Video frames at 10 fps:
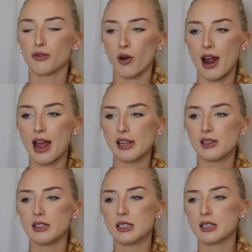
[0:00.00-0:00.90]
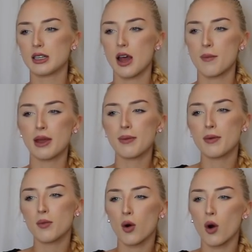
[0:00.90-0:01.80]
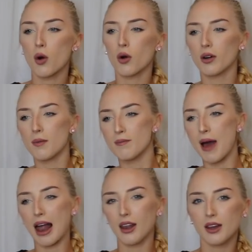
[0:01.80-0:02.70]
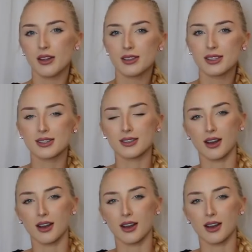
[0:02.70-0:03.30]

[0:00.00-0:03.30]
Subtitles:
friends, be a bit more balanced.